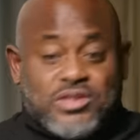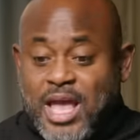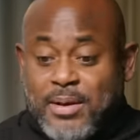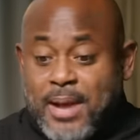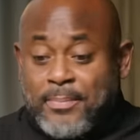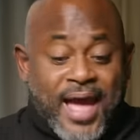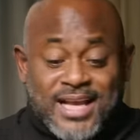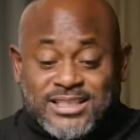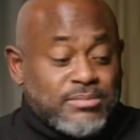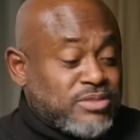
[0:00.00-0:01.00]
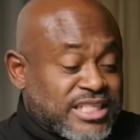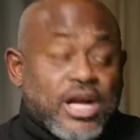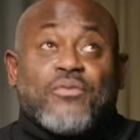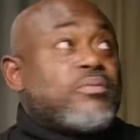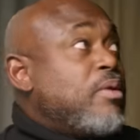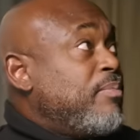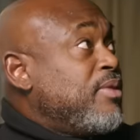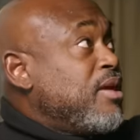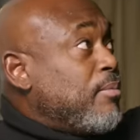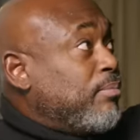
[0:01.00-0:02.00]
they would get past them, steal from
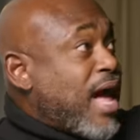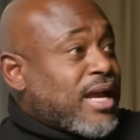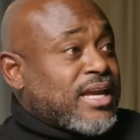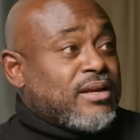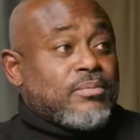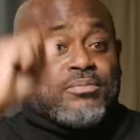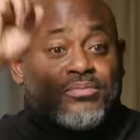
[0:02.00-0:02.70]
them, block it,